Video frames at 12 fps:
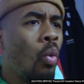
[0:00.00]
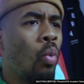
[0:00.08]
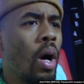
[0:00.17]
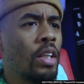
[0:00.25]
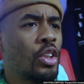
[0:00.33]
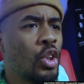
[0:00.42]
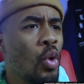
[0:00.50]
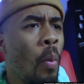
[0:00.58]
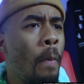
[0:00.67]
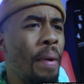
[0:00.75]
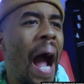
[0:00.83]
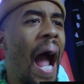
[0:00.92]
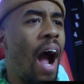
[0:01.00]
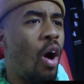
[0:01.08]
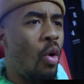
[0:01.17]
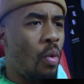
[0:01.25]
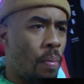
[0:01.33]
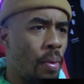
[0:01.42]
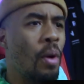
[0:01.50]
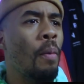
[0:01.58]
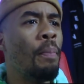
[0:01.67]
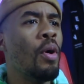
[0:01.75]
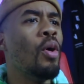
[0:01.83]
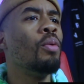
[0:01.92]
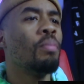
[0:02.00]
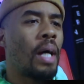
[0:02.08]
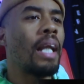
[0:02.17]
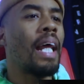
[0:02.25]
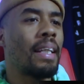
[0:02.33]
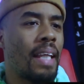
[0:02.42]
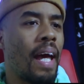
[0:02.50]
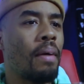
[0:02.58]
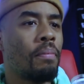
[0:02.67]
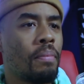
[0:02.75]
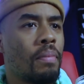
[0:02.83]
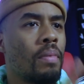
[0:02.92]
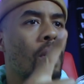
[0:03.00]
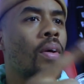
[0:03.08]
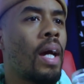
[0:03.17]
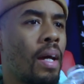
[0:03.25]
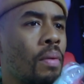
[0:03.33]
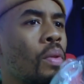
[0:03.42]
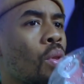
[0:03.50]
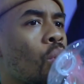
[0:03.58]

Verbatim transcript: One, two, bow. Boom, boom. I like that. Okay.